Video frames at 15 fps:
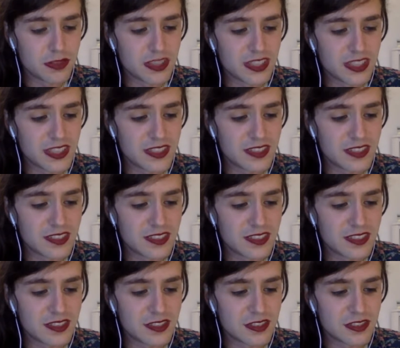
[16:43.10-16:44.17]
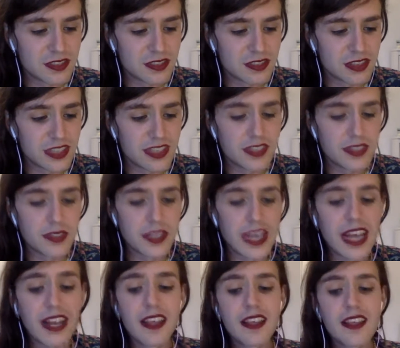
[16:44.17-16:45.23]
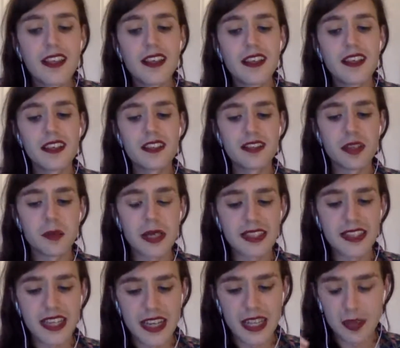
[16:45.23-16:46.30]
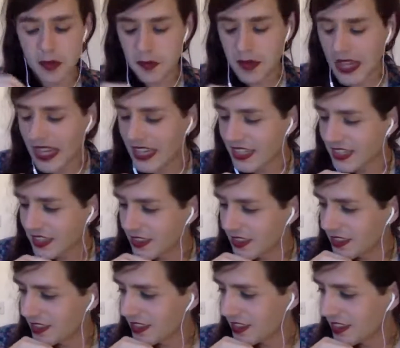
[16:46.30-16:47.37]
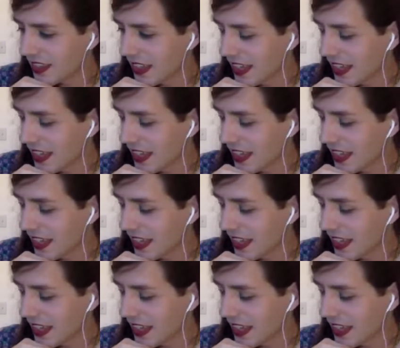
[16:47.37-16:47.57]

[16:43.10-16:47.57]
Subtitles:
years trying to make that album. I